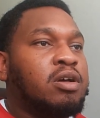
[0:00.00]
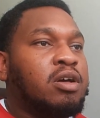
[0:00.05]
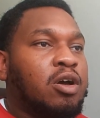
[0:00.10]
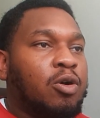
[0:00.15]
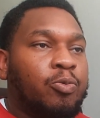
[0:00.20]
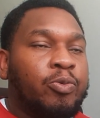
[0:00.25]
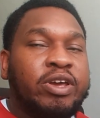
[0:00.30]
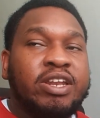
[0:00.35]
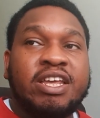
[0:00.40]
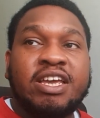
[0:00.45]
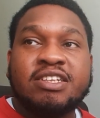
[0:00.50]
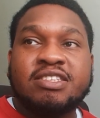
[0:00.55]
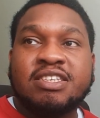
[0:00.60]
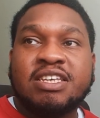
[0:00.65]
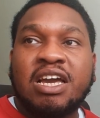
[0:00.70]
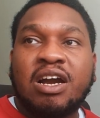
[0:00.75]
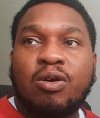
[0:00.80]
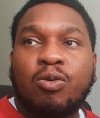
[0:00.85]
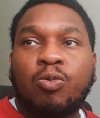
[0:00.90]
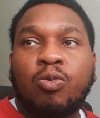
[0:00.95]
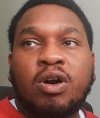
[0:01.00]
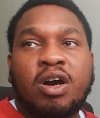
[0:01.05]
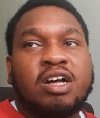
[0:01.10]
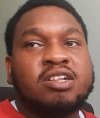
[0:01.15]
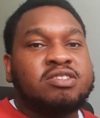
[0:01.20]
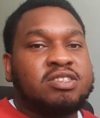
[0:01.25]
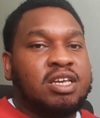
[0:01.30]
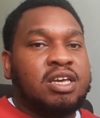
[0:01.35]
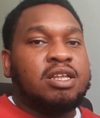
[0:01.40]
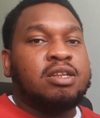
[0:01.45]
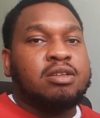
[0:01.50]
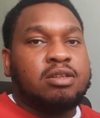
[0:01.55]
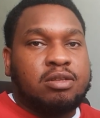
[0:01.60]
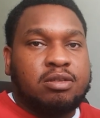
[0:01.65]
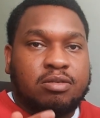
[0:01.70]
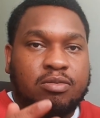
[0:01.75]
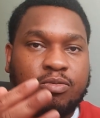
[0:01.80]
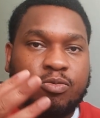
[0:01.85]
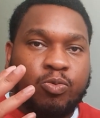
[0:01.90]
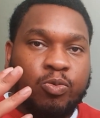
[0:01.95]
We need to get Wirtz in.
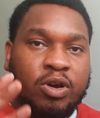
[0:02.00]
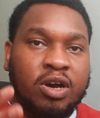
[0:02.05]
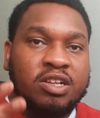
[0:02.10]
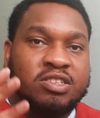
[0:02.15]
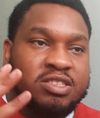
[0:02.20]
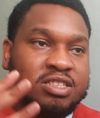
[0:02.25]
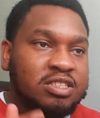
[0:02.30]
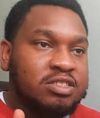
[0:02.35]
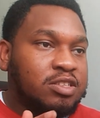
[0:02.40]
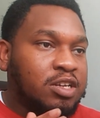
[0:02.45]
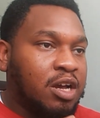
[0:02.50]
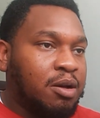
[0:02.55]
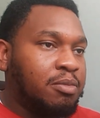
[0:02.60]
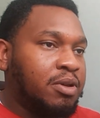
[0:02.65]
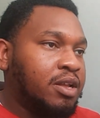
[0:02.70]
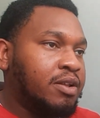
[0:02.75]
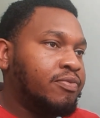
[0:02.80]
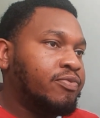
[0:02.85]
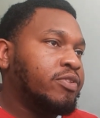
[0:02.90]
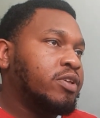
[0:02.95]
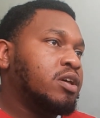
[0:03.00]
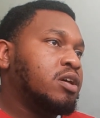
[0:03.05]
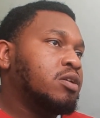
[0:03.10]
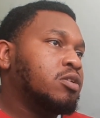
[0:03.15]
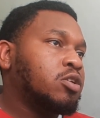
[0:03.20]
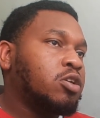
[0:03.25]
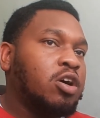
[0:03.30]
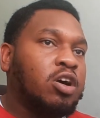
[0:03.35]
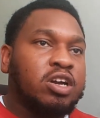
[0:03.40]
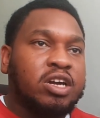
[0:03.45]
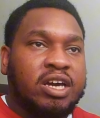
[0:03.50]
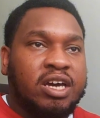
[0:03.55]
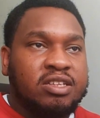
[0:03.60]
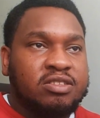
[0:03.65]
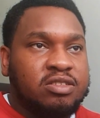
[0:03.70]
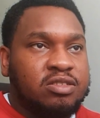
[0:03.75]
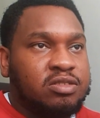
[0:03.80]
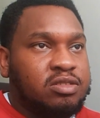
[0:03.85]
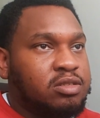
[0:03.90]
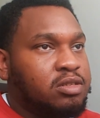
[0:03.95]
Wirtz needs to come in.
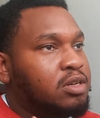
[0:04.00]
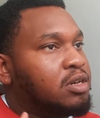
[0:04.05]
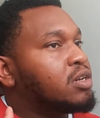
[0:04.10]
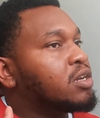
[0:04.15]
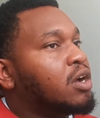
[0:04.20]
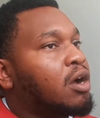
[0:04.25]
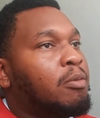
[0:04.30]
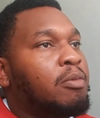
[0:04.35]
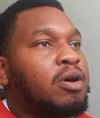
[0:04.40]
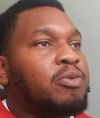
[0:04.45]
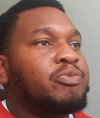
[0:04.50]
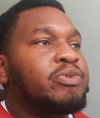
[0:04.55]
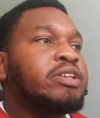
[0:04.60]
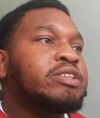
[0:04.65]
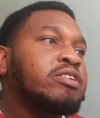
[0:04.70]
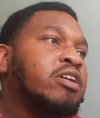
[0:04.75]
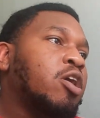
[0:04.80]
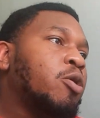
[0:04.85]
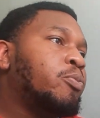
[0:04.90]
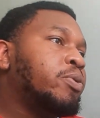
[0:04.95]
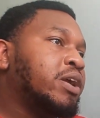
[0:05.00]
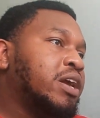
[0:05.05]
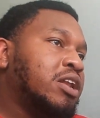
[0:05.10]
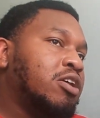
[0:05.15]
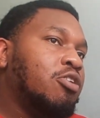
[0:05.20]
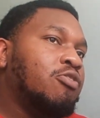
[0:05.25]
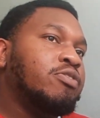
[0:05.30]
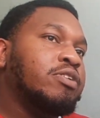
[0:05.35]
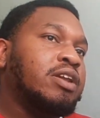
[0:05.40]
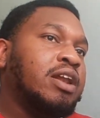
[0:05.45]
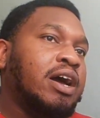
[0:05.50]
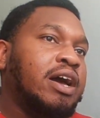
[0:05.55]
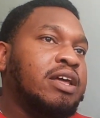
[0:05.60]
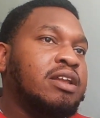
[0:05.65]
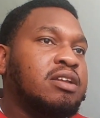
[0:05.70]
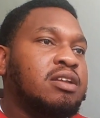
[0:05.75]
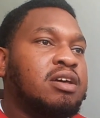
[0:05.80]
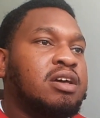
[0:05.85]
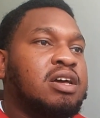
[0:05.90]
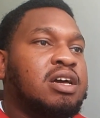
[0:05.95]
Kirkes, come on, we need to hurry up and get it over the
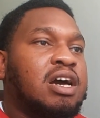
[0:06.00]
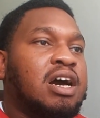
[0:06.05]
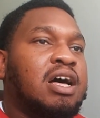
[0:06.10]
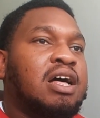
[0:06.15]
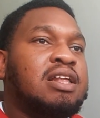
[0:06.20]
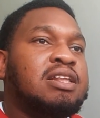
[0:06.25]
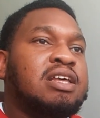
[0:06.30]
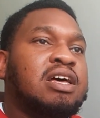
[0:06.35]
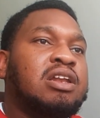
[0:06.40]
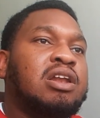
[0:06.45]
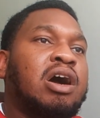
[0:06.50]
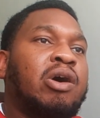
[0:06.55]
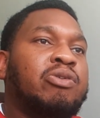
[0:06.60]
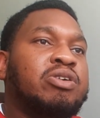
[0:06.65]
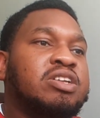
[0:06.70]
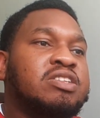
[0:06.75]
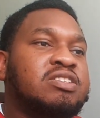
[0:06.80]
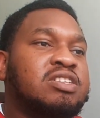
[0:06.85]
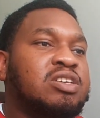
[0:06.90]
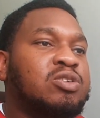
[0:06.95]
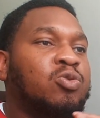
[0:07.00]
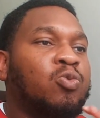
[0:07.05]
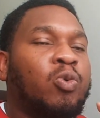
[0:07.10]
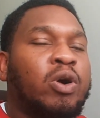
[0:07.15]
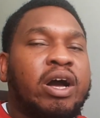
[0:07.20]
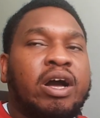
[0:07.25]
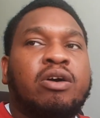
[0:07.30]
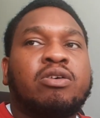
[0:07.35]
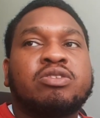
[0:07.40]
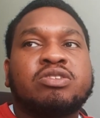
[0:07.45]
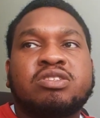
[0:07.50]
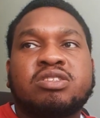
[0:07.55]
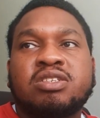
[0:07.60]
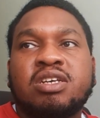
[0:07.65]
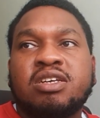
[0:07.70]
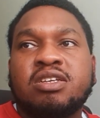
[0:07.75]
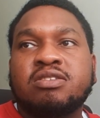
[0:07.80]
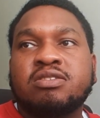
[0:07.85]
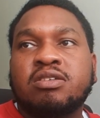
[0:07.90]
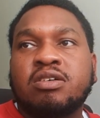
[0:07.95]
line. And then I want to see what else
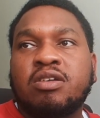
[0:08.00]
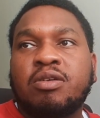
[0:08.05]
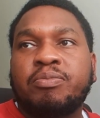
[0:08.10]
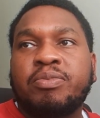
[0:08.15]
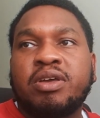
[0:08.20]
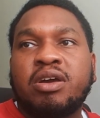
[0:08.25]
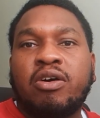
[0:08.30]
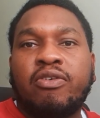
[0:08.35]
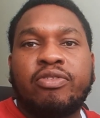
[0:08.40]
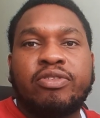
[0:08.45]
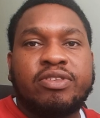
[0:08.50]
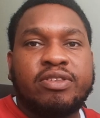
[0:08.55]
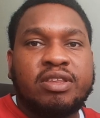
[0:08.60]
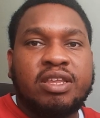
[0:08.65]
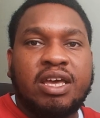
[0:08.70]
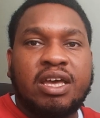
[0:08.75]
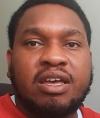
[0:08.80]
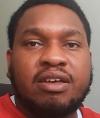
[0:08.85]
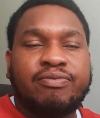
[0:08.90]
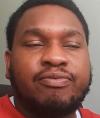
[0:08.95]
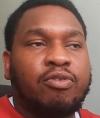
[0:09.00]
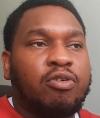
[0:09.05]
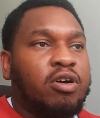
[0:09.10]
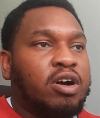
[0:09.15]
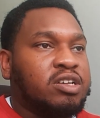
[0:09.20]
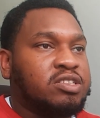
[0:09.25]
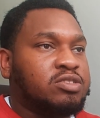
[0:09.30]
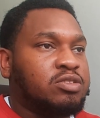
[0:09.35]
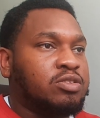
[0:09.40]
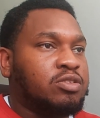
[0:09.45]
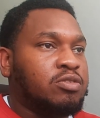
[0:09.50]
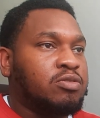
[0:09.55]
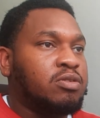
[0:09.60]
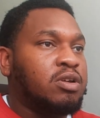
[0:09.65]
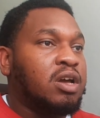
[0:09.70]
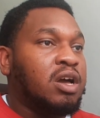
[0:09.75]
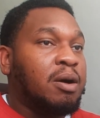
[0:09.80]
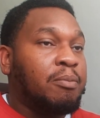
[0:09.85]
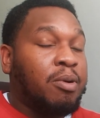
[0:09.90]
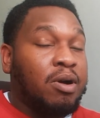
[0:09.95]
is going to be on there for us to do.
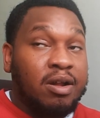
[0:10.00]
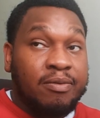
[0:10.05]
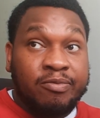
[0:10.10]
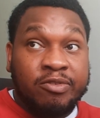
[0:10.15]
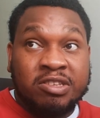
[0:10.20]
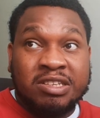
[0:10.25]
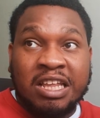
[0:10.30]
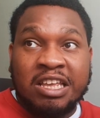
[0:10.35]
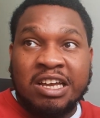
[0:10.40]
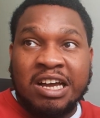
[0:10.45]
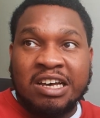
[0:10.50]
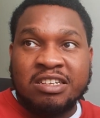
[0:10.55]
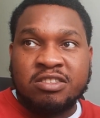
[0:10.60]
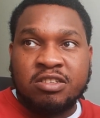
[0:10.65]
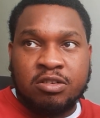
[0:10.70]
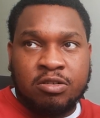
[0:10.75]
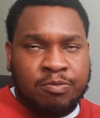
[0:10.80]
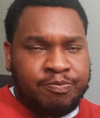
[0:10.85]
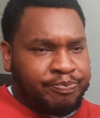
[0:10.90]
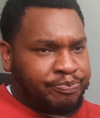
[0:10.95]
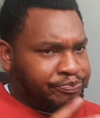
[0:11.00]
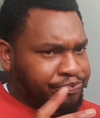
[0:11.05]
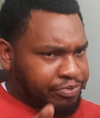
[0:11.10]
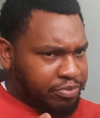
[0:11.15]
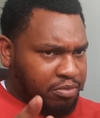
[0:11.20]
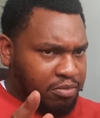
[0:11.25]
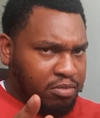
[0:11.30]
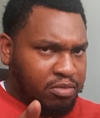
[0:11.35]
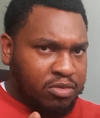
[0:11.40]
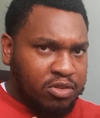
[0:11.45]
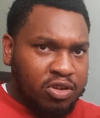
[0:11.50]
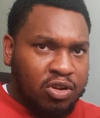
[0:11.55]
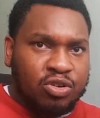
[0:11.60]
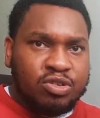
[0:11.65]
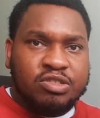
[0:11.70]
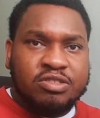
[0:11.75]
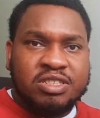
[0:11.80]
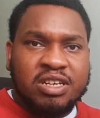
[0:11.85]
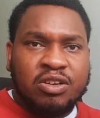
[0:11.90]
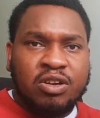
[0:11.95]
But just to let you guys know, on the
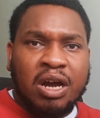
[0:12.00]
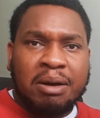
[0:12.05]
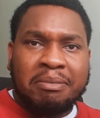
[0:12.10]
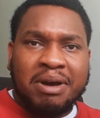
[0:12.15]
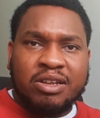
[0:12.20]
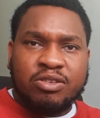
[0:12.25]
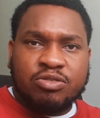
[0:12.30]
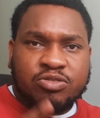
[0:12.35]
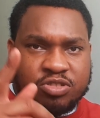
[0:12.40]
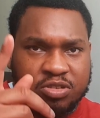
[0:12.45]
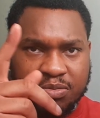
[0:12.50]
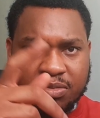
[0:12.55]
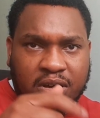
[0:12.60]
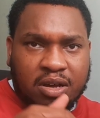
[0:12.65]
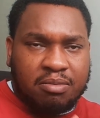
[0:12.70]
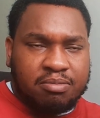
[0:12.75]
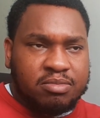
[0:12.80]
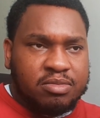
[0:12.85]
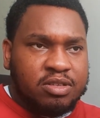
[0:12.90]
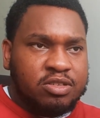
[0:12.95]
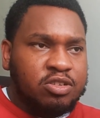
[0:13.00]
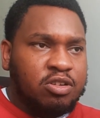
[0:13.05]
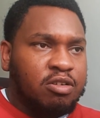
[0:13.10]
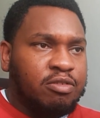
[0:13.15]
channel, I might do some you know,